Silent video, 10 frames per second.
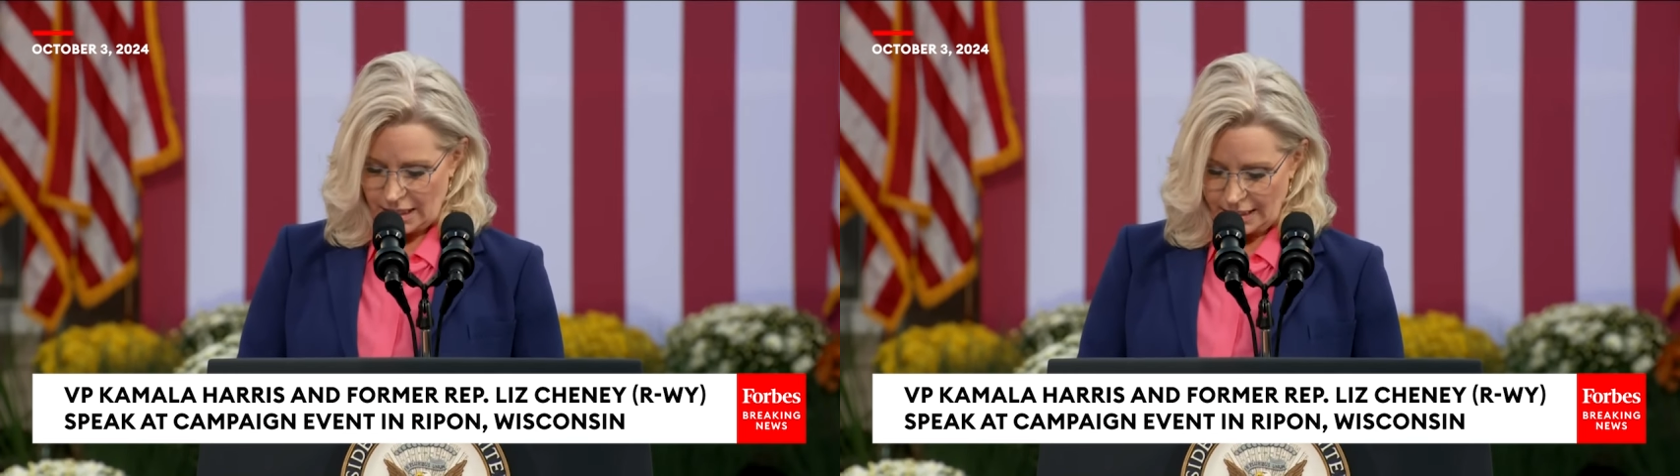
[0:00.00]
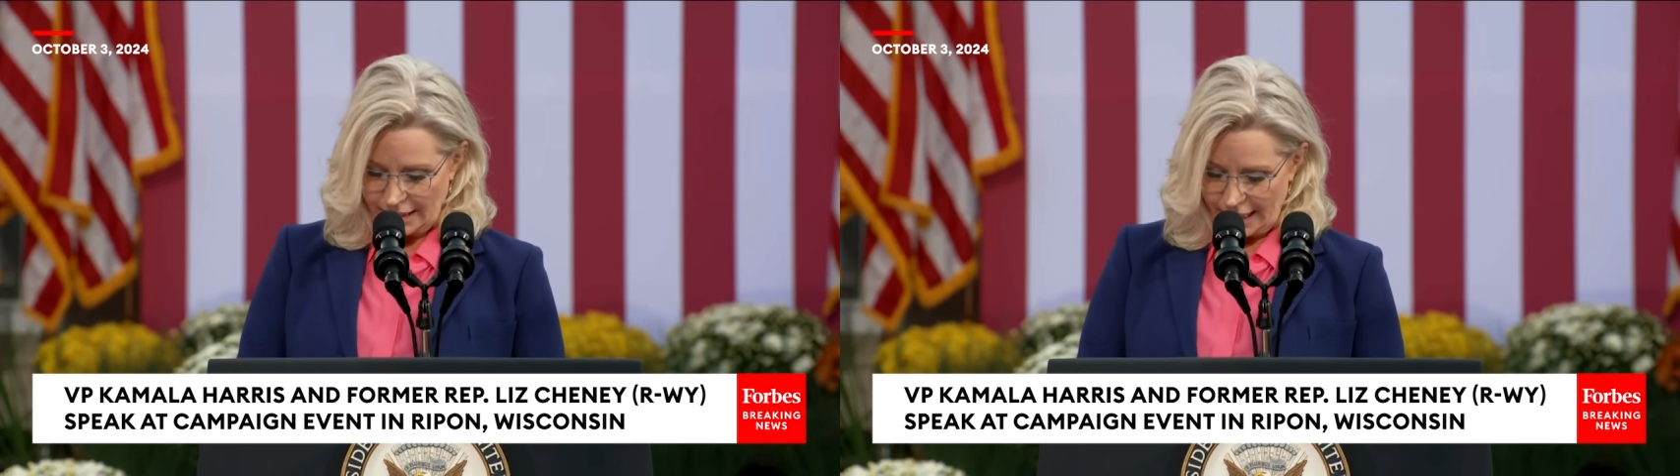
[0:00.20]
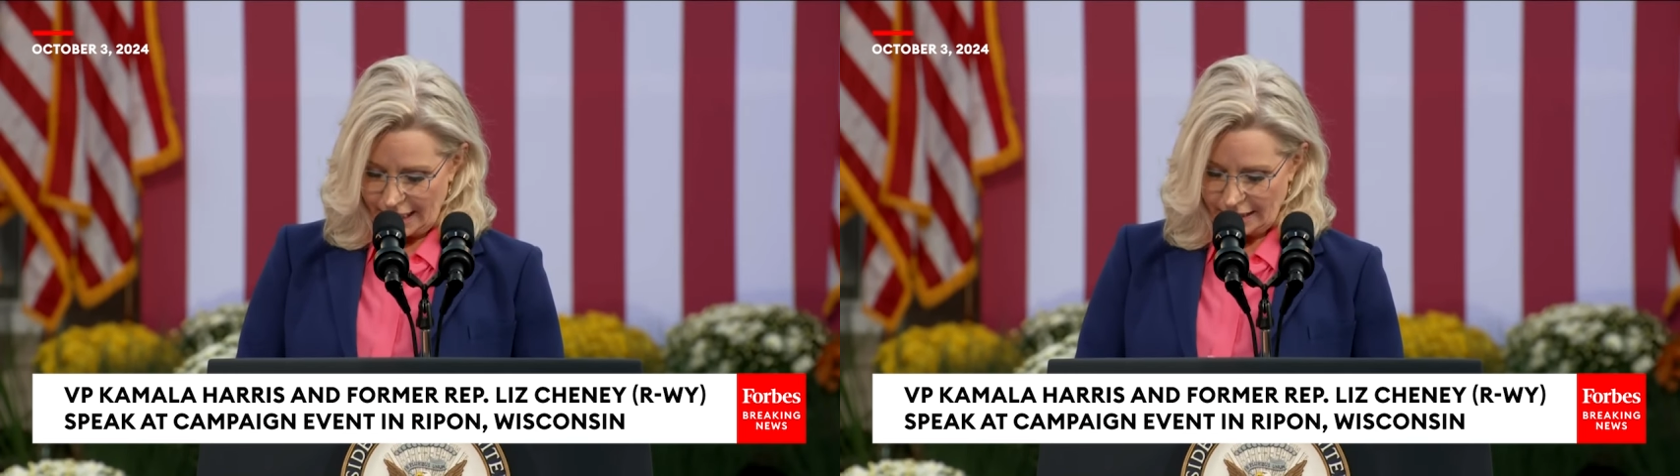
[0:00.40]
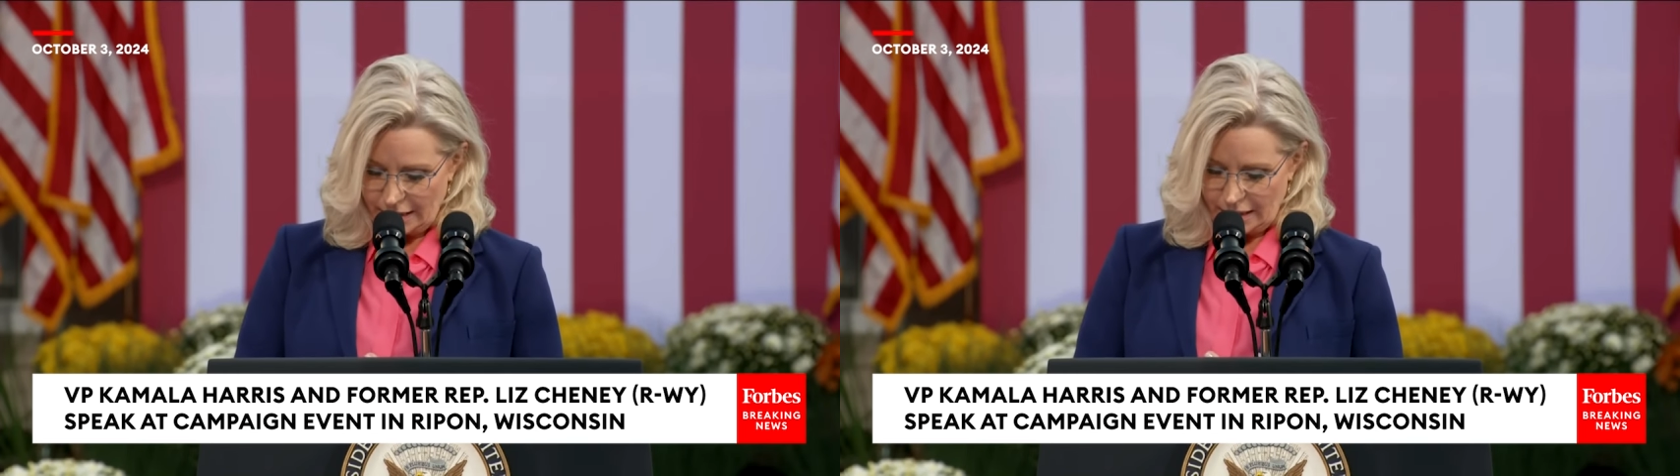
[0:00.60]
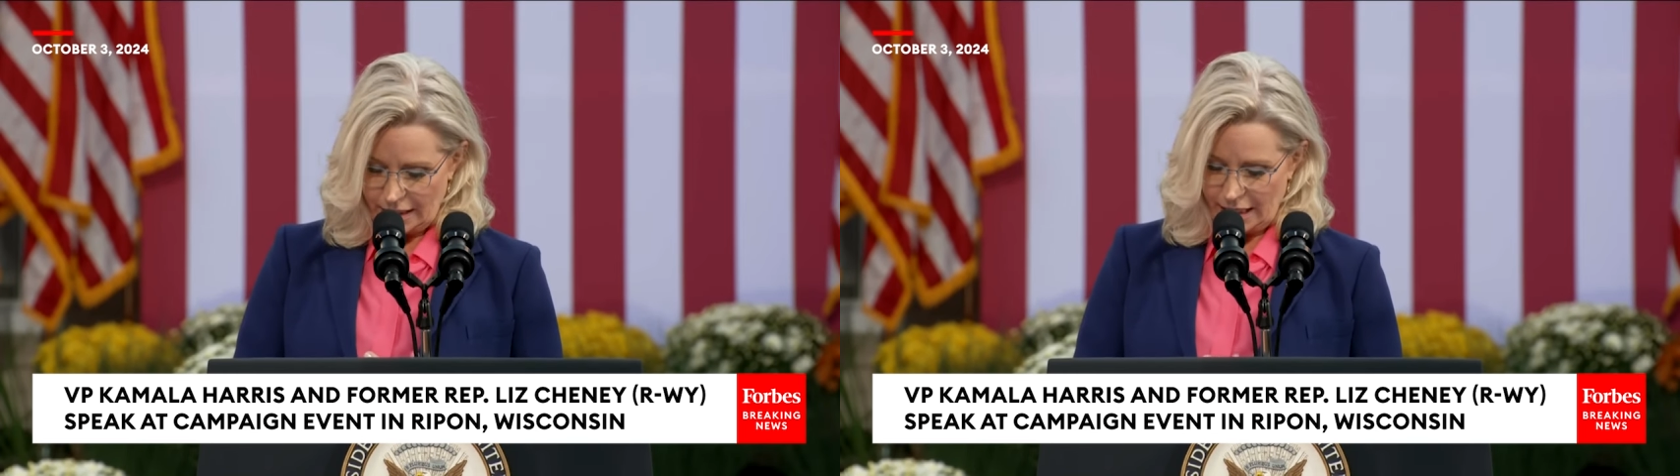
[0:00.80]

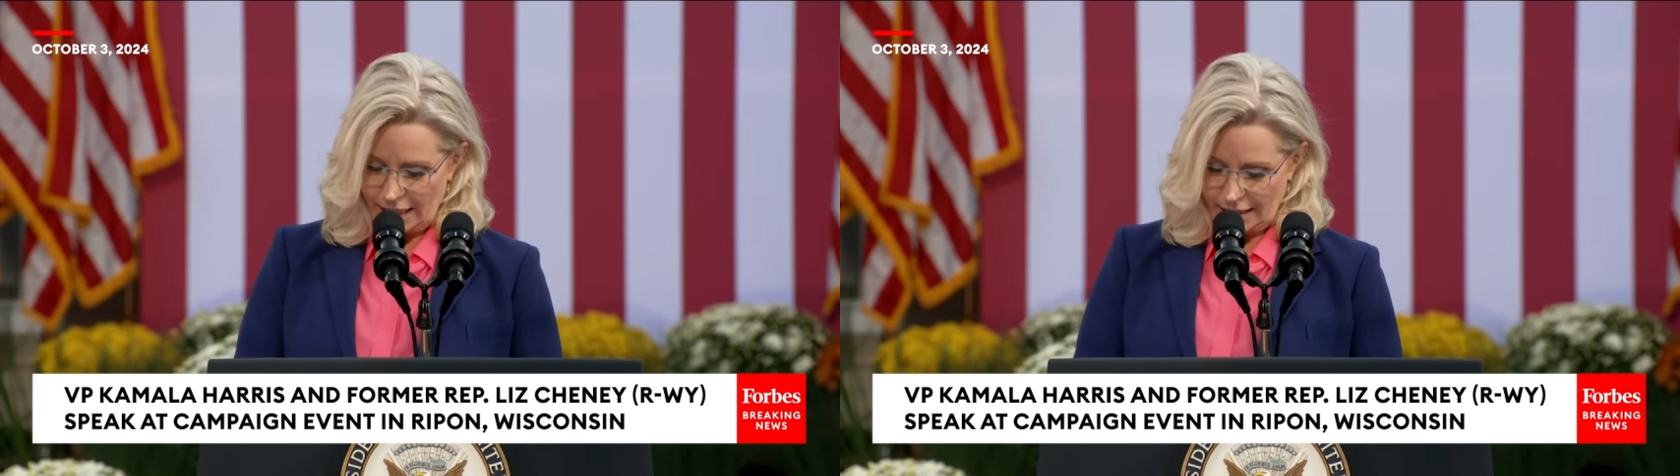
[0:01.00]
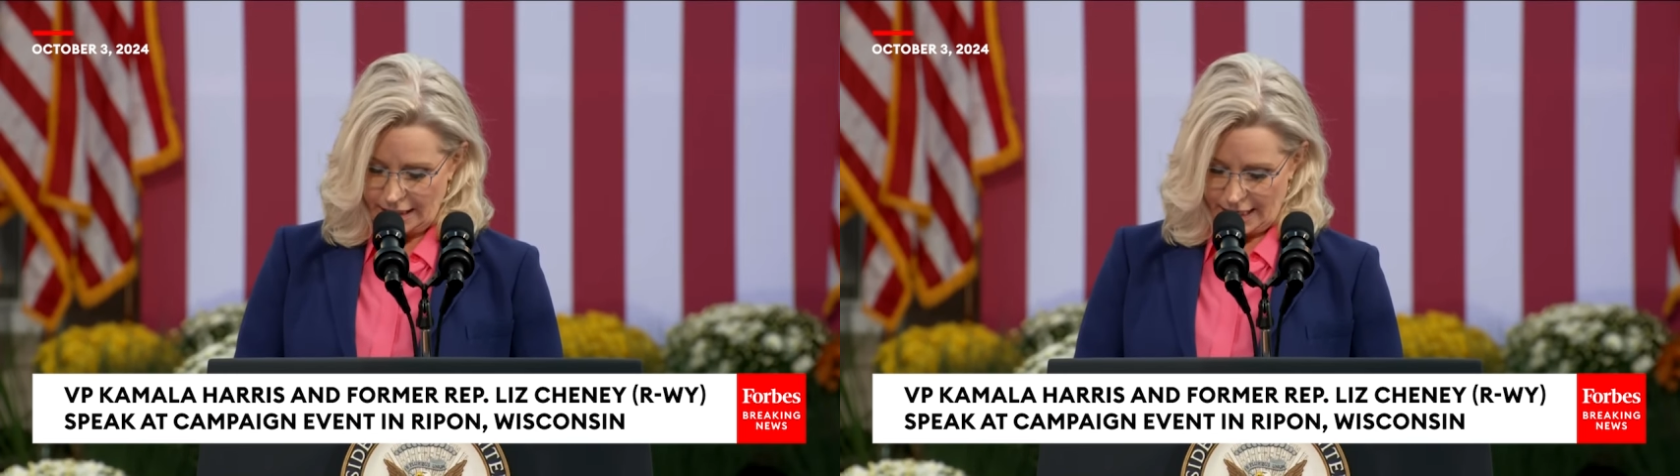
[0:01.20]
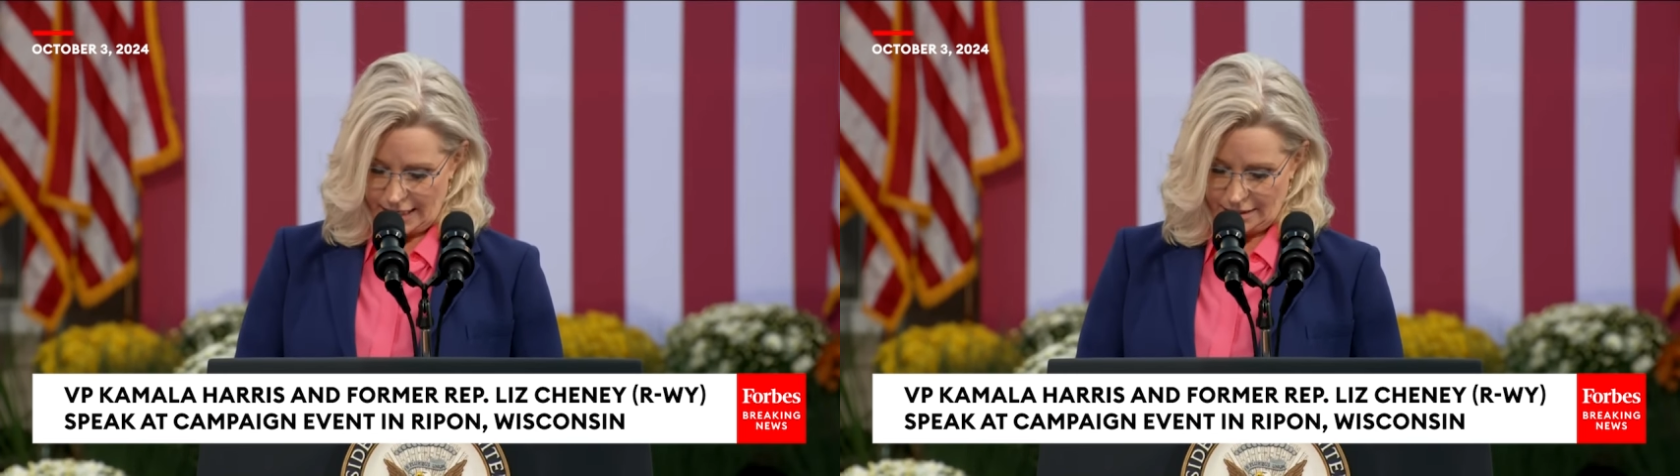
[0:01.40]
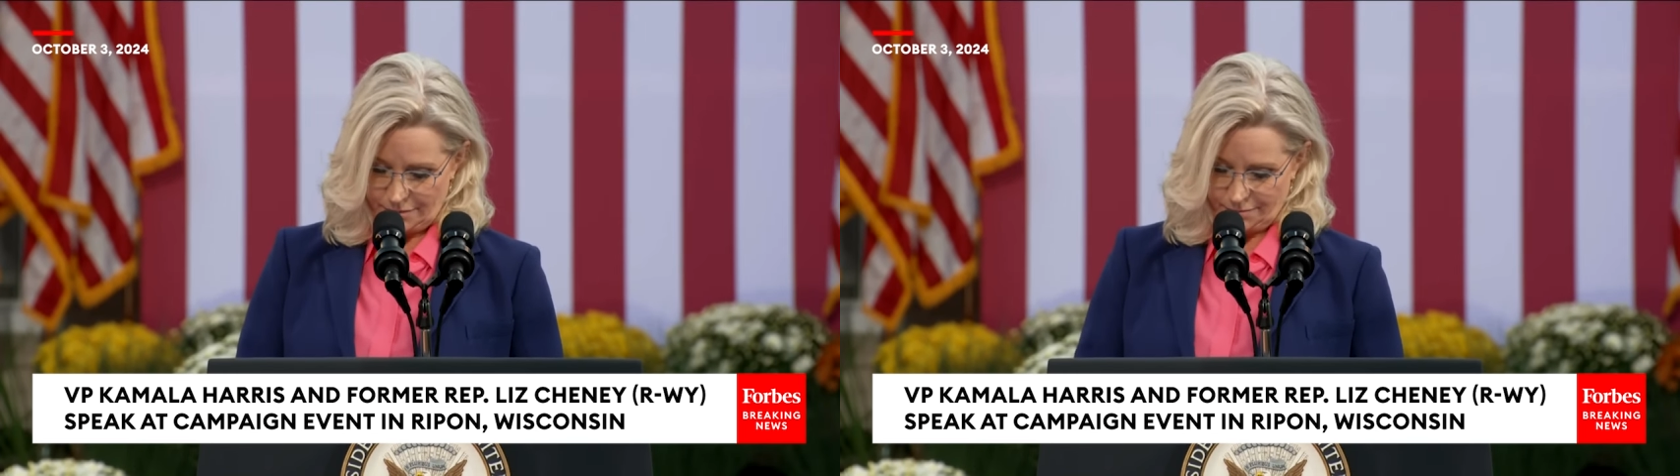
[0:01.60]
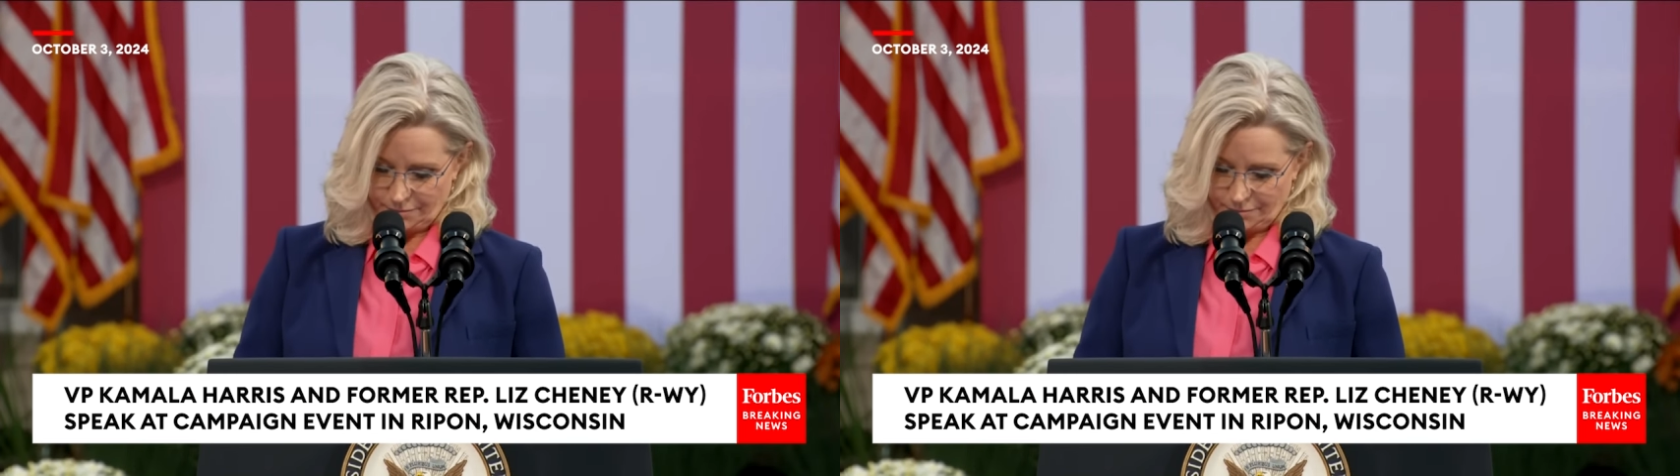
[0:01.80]
again and again